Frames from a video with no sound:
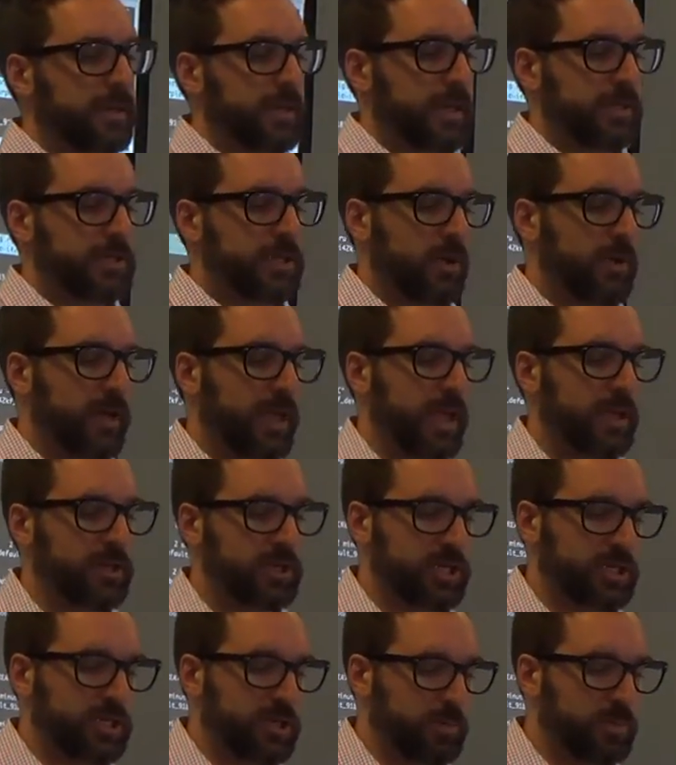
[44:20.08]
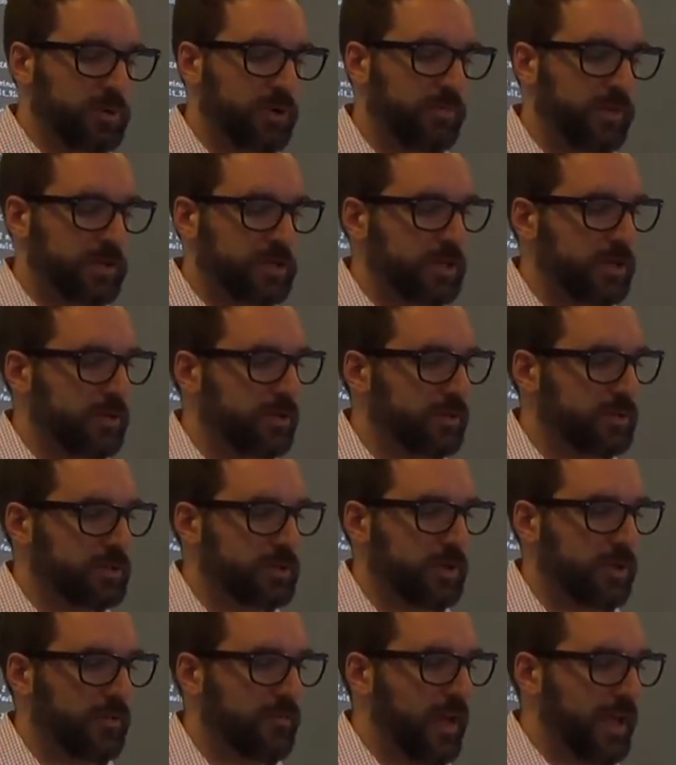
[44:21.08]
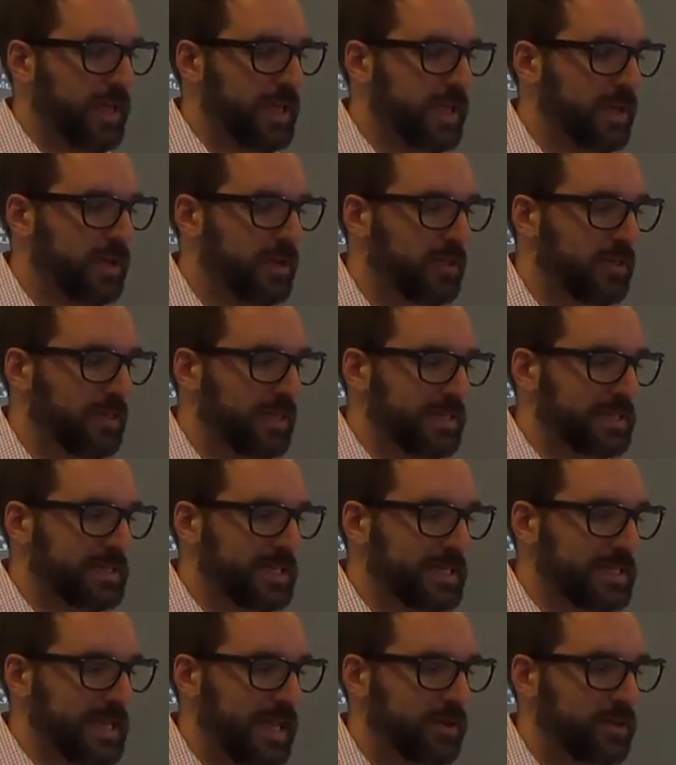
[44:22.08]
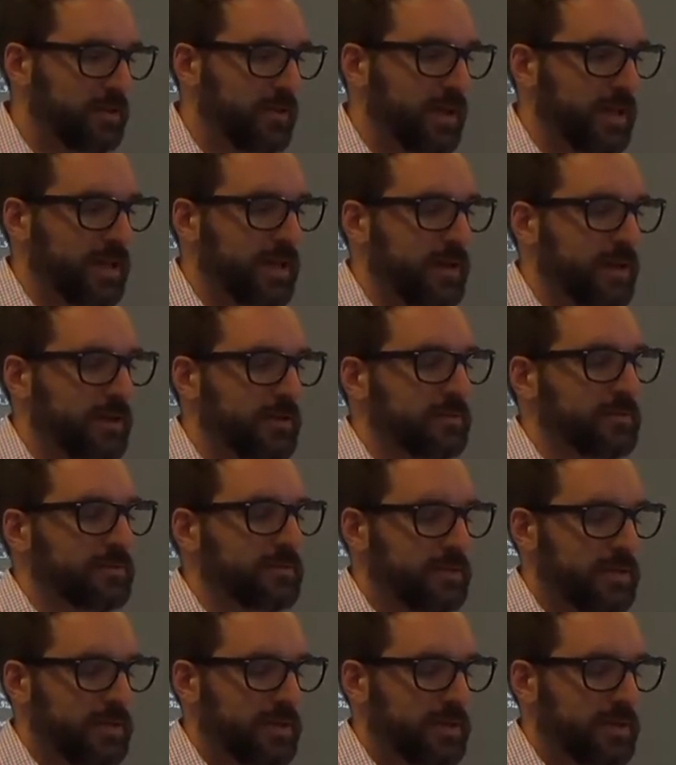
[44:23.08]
And so again, just to prove it to you, so if I kill this container right here,